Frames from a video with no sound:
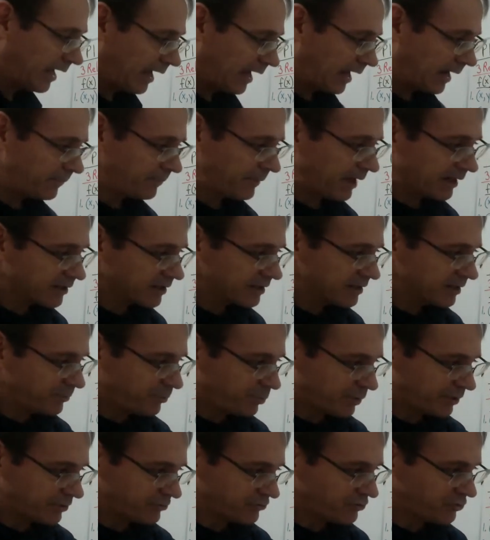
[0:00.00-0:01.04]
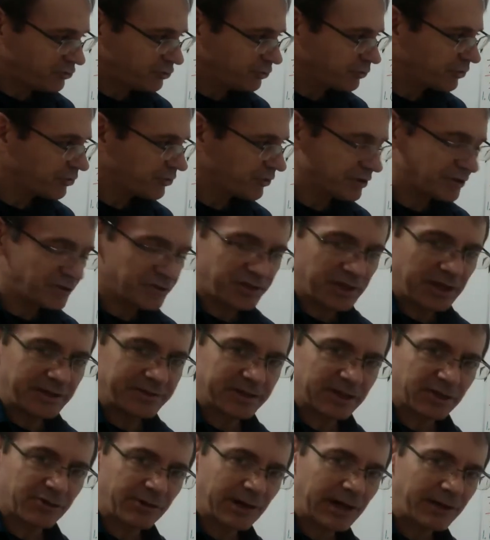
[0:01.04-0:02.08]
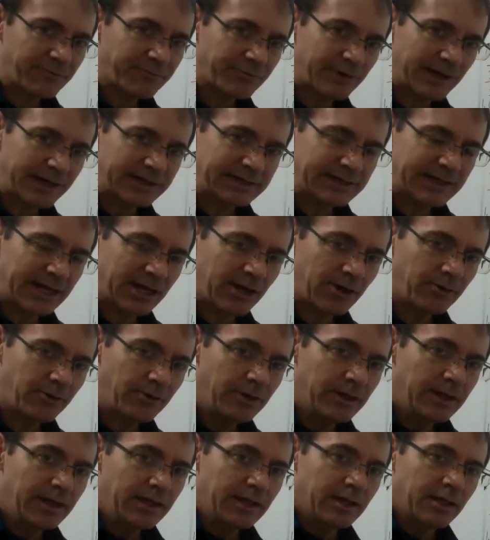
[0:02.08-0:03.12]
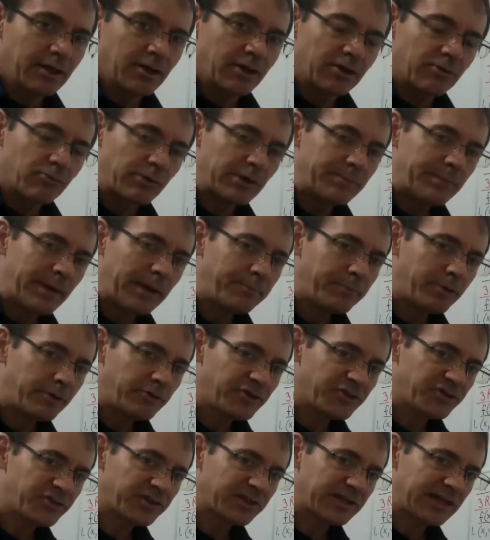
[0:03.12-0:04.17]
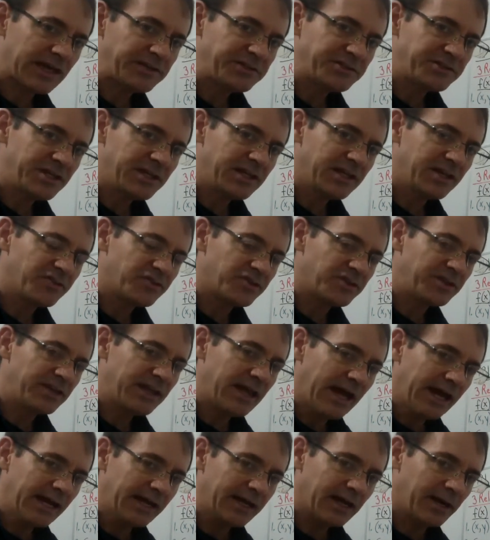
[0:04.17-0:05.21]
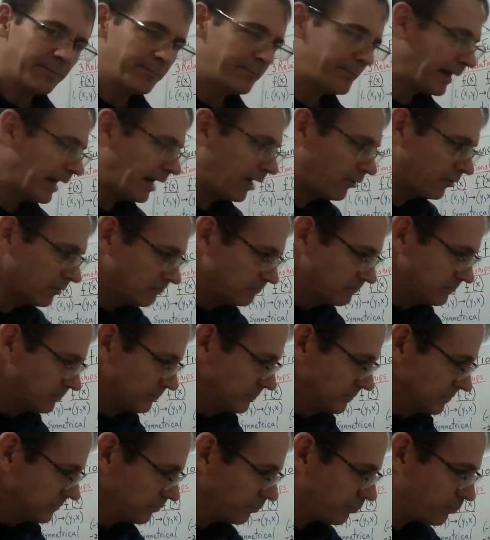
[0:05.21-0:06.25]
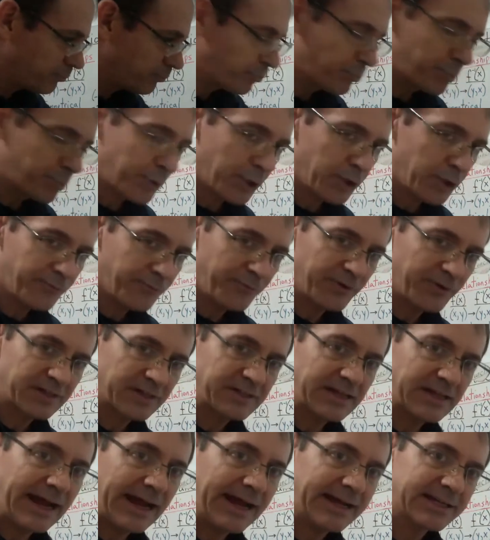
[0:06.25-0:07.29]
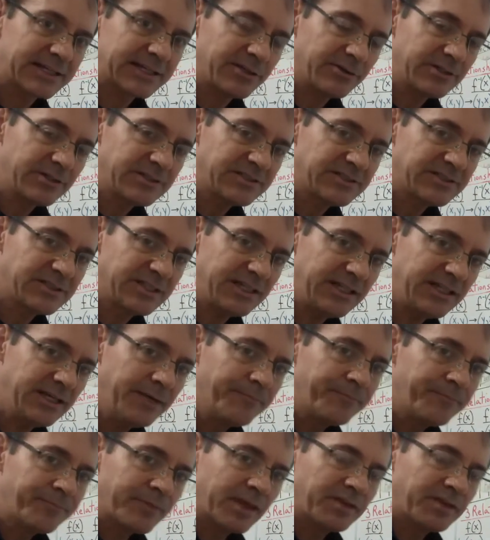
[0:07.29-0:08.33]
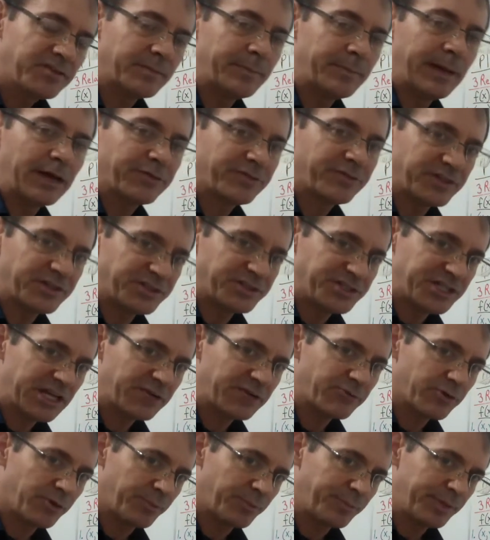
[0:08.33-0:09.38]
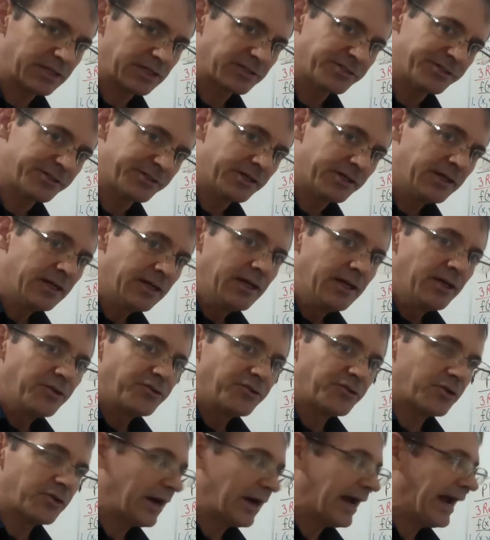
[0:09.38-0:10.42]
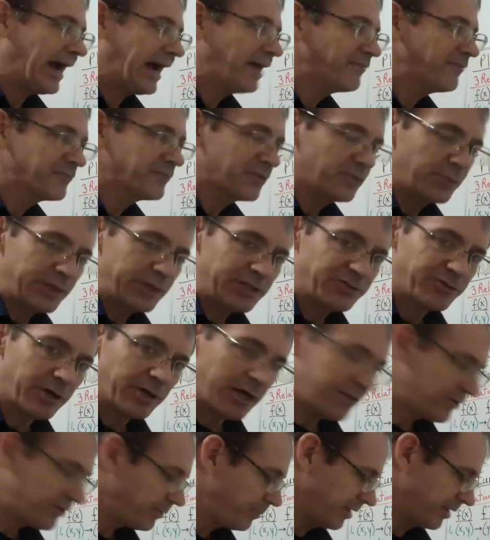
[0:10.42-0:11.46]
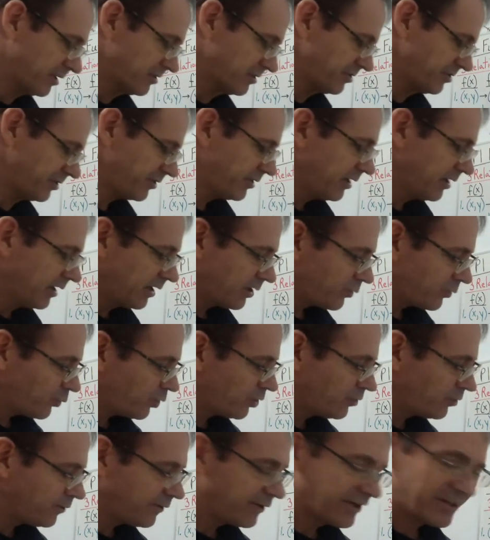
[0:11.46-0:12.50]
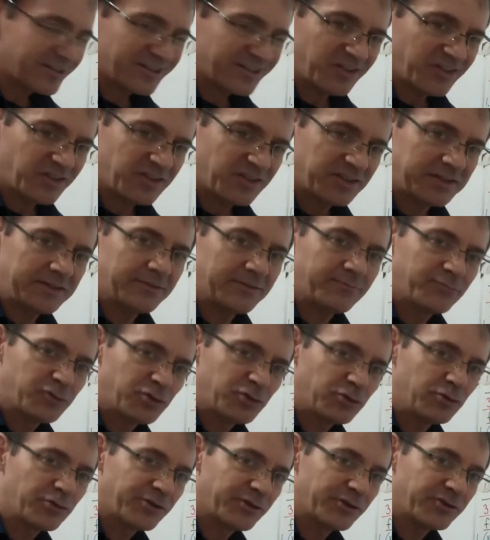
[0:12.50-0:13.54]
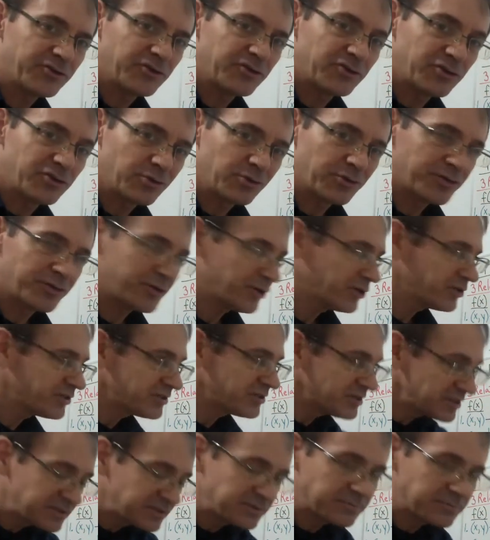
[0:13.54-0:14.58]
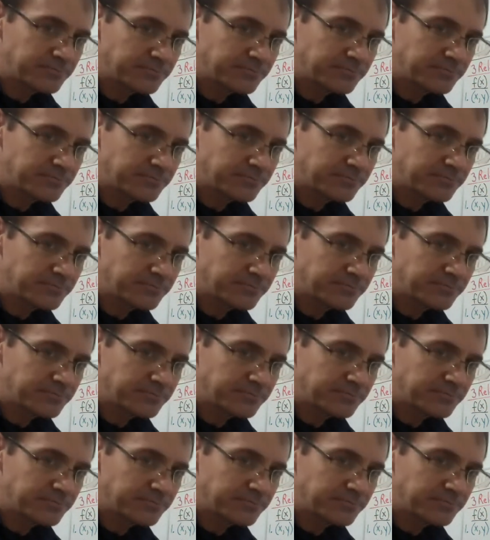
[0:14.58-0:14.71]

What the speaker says: I'm not going to put 2/3 on the graph right now. Remember, sketching is not about perfect accuracy. It's about the general picture. So after we draw the picture, we'll look to see if 2/3, 2/3 is